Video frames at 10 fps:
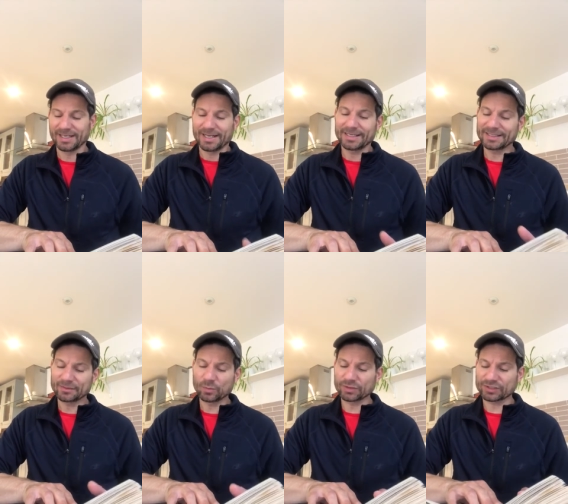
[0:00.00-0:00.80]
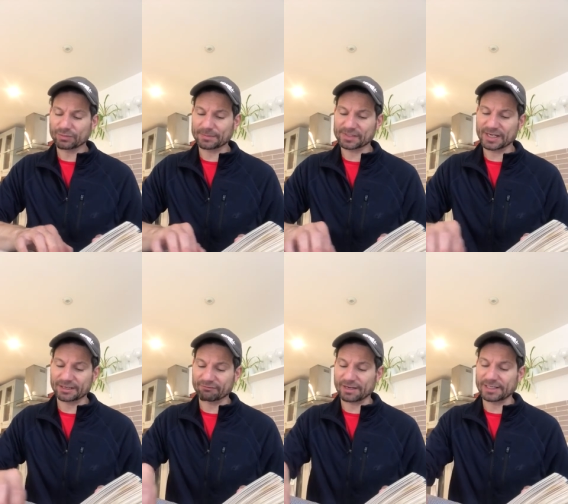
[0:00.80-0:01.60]
He didn't want to
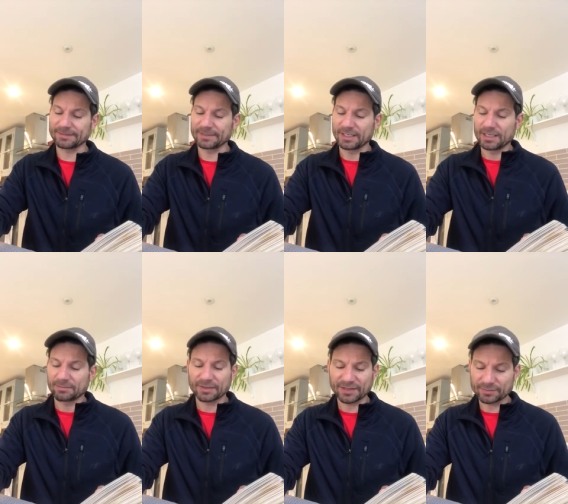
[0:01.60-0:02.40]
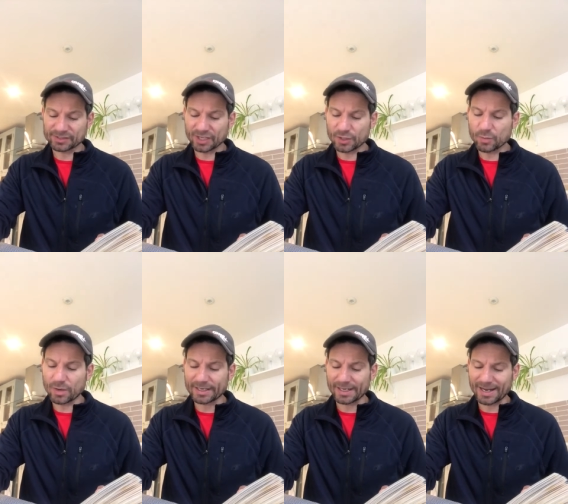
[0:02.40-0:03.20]
upset Granny, but there was no
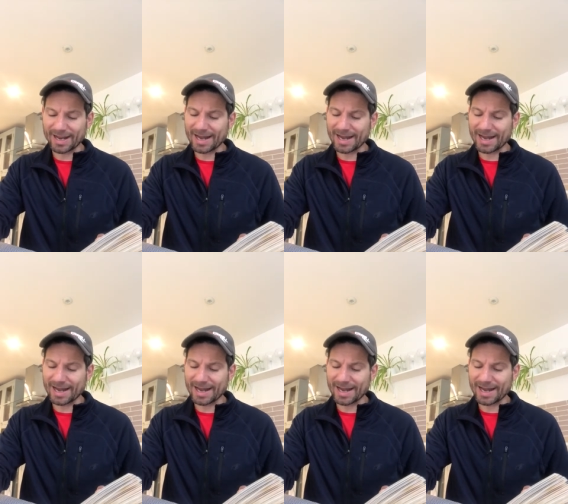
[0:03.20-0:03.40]
way